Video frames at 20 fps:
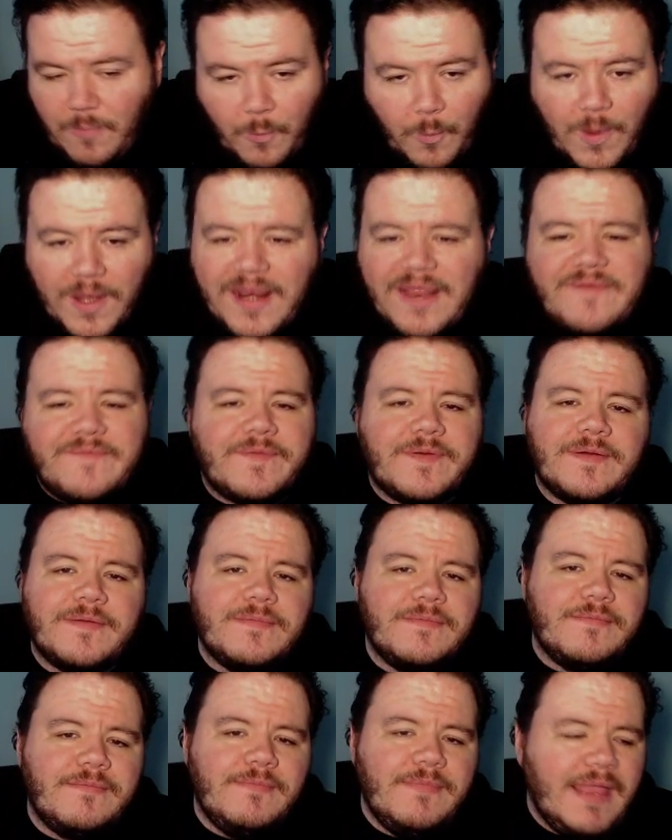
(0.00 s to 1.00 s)
whatever,
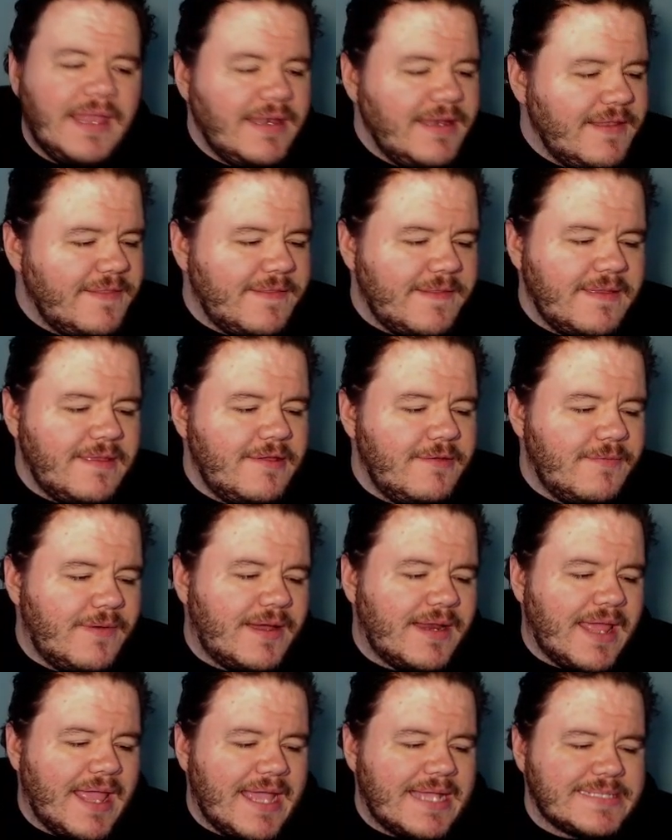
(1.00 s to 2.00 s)
anything you
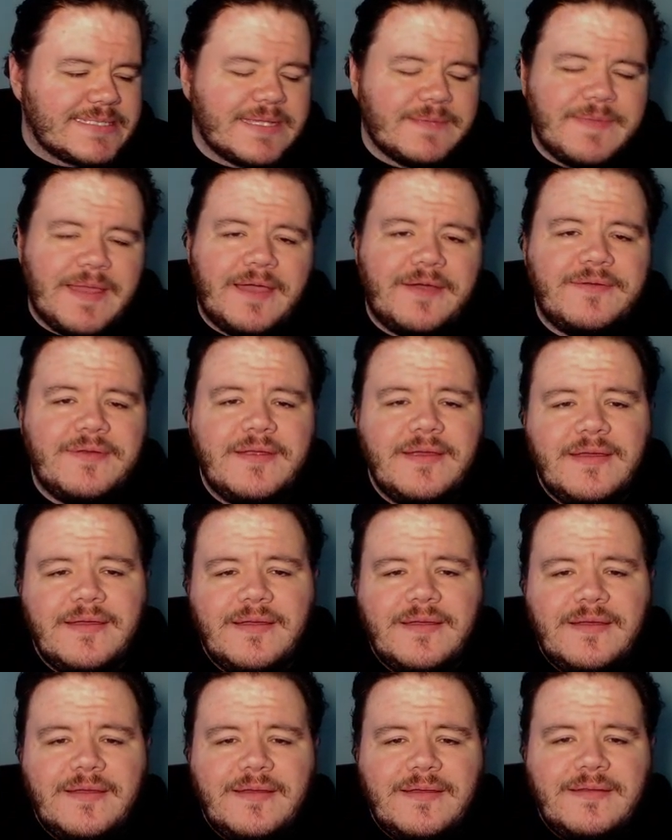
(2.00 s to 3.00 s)
want to ask about,
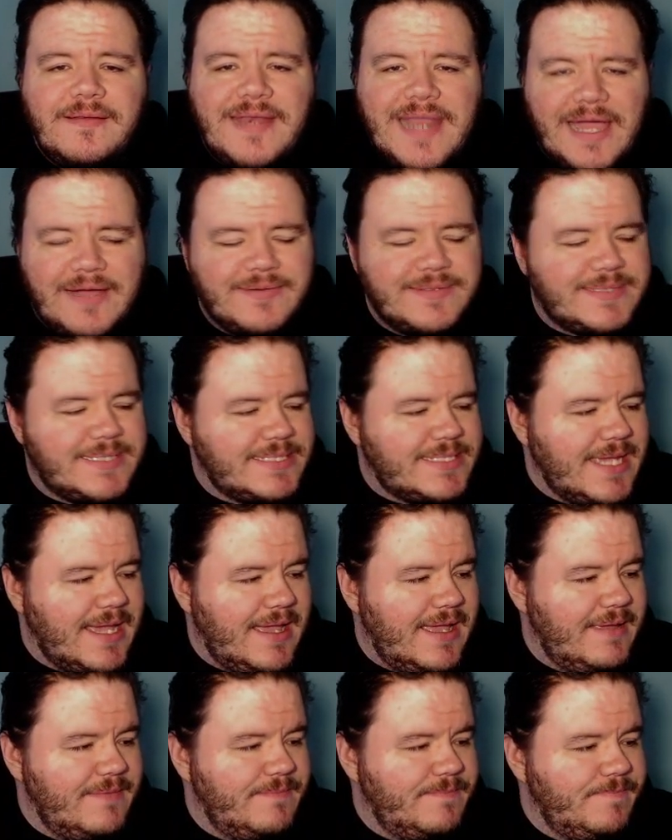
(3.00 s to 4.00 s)
now is the
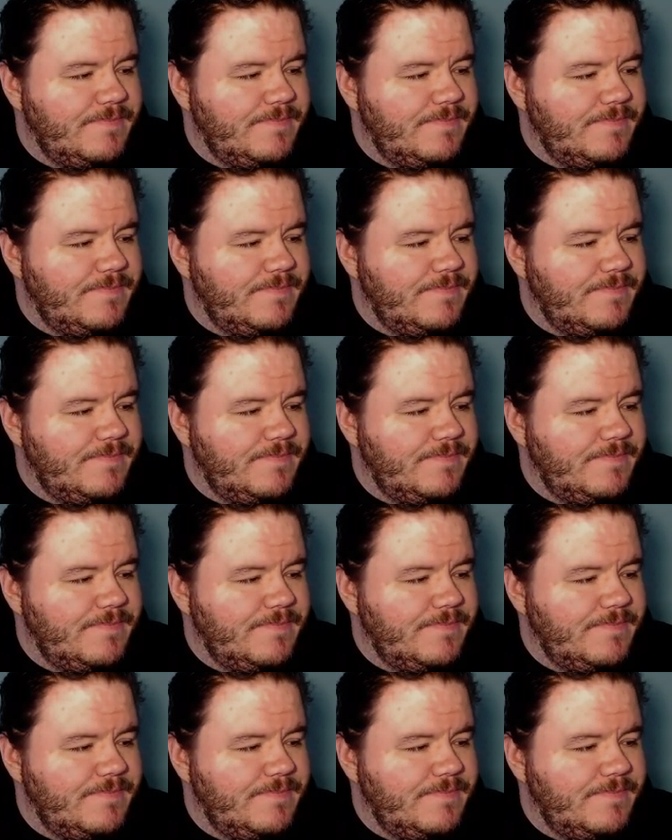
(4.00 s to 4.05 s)
time.